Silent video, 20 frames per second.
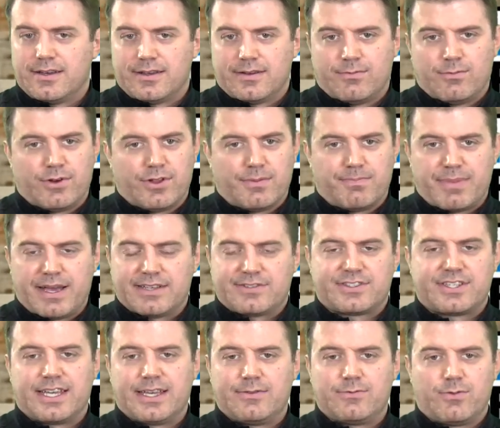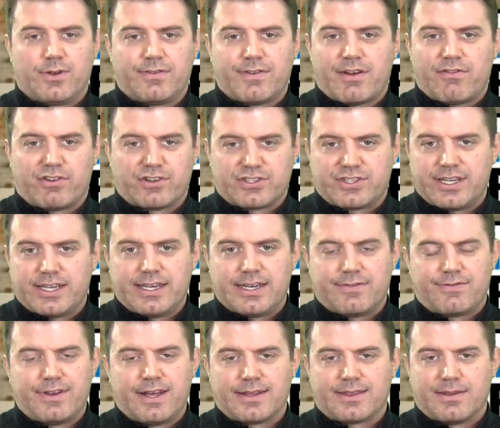one of the best teams we've ever seen, if
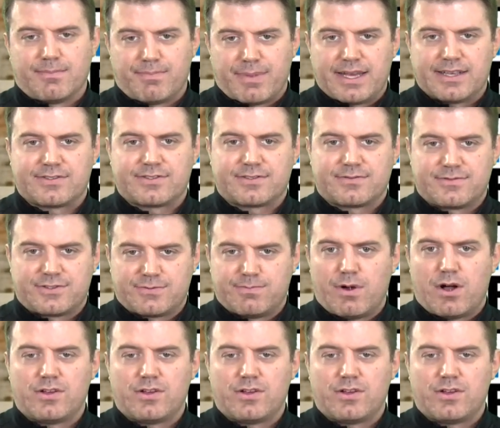not the best small